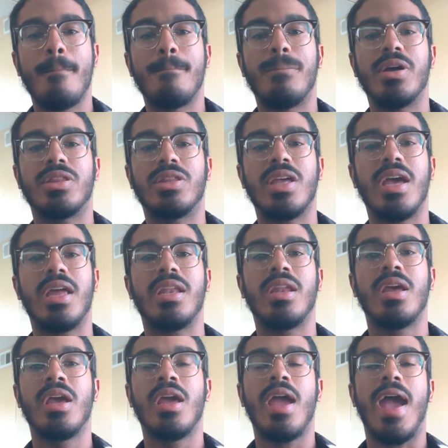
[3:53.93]
But
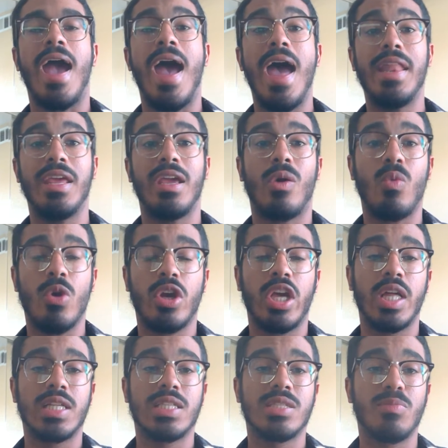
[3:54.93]
then adding
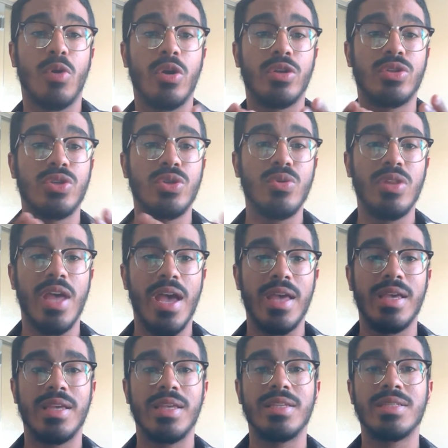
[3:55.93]
working smart to
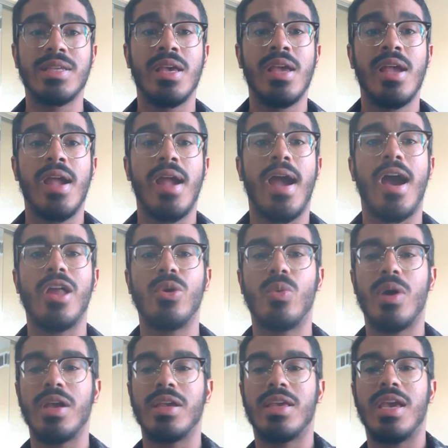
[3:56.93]
that is, how
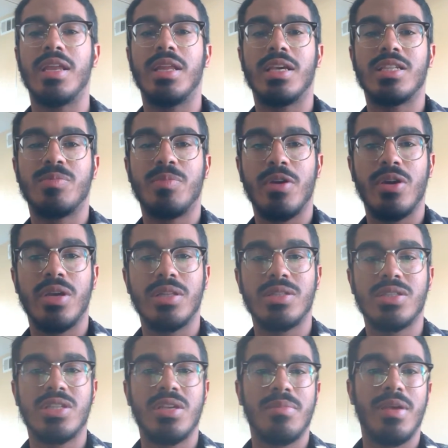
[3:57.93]
do I gain
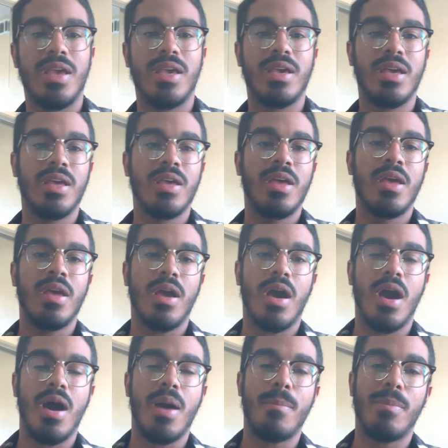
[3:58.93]
experience to make
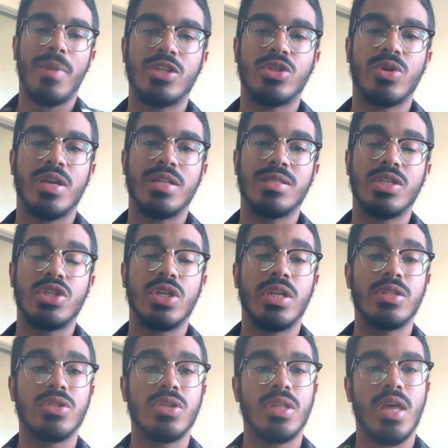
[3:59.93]
uh, transition
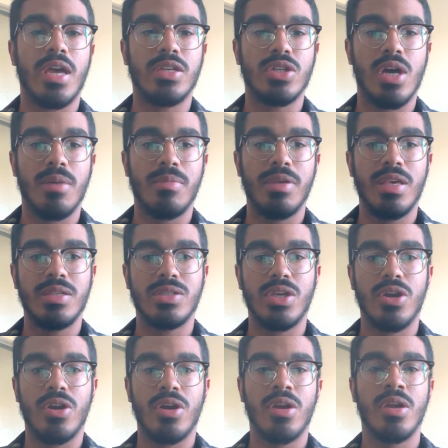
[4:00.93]
into that job
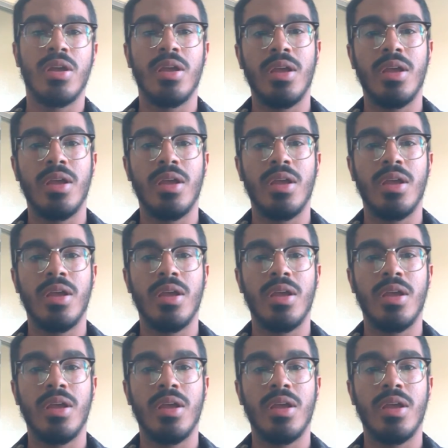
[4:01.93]
easier?